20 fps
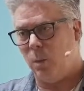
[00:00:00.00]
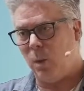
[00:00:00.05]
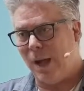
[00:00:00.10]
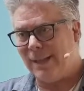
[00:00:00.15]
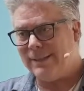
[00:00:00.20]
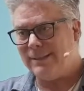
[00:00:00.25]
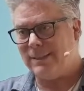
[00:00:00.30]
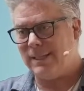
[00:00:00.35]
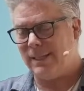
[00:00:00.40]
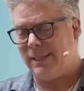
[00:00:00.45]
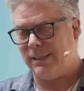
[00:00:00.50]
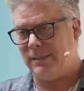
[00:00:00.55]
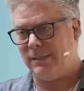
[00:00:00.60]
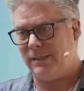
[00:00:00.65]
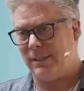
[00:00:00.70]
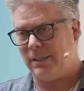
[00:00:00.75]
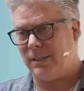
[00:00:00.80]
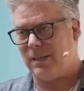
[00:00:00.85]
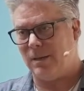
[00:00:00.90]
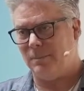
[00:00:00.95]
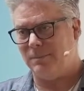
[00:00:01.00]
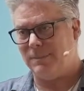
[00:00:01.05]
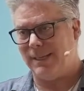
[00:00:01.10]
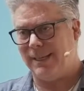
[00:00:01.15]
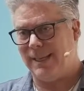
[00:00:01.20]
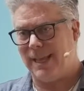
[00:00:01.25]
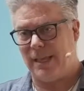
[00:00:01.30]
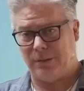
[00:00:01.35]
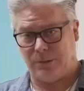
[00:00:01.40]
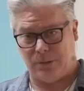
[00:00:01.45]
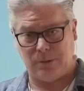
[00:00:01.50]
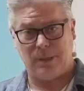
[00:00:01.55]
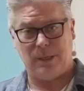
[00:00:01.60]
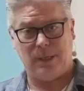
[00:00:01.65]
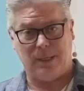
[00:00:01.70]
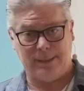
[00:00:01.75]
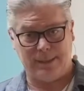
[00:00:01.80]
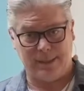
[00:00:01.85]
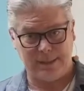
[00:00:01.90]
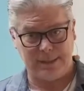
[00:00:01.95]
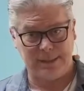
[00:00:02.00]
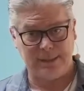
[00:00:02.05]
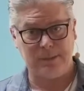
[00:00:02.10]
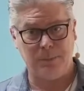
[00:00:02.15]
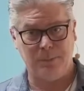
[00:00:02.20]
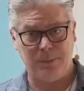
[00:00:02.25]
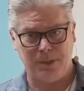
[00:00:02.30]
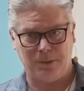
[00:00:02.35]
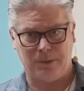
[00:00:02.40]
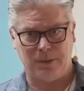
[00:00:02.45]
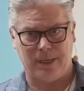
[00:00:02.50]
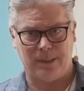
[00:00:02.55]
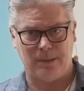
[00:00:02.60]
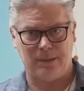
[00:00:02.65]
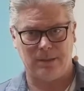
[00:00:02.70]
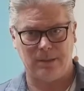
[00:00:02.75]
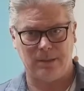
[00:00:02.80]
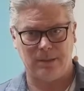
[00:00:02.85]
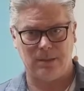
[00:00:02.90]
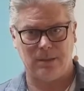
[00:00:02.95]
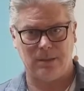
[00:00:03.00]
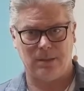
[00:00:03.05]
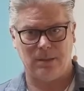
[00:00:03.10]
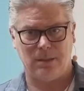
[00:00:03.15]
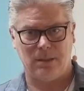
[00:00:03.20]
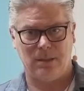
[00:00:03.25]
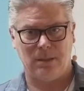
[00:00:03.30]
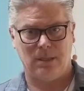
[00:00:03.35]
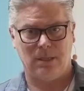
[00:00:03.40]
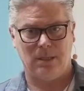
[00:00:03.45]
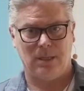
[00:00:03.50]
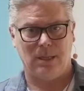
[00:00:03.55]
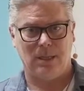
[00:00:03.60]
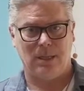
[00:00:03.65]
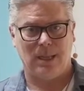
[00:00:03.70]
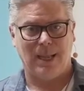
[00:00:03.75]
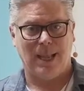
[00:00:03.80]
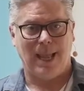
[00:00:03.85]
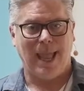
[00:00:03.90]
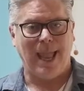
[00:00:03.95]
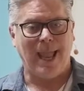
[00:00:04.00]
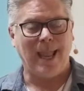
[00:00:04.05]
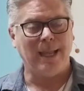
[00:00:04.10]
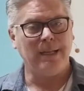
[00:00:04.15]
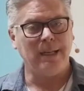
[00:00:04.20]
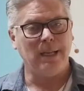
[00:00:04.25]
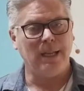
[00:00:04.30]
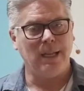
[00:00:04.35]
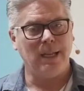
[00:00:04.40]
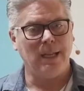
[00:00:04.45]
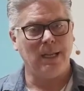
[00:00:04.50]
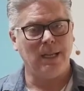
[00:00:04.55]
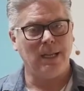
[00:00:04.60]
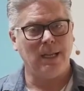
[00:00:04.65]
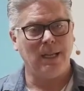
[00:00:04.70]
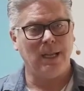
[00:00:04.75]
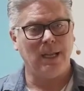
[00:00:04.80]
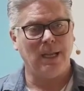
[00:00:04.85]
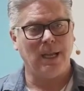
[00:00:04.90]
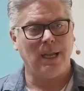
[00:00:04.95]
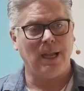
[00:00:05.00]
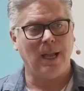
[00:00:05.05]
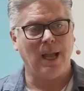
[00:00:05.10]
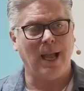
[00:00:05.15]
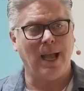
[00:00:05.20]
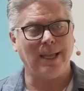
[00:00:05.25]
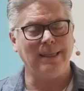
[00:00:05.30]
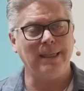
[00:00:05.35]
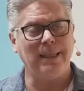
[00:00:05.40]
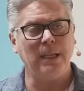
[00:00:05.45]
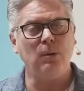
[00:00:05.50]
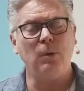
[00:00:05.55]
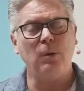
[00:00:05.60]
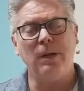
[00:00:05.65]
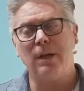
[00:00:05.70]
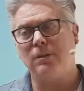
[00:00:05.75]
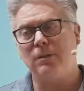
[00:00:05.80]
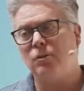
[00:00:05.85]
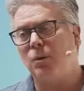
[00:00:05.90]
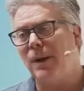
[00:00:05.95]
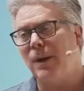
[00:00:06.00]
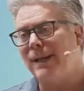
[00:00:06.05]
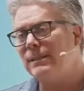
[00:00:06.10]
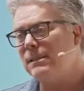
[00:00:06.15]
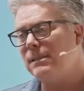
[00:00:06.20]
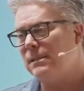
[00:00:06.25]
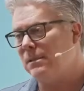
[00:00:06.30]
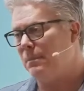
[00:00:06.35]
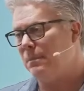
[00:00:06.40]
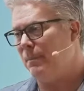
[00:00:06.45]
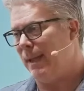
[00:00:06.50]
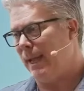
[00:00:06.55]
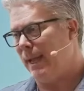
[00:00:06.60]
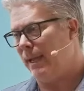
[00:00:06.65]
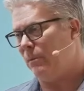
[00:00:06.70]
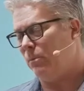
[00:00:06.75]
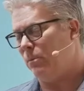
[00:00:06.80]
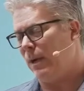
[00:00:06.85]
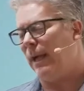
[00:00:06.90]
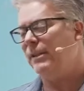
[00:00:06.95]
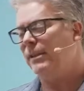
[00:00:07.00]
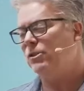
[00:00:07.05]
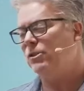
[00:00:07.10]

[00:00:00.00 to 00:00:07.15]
wanting to come together in the Spirit. And I think we underestimate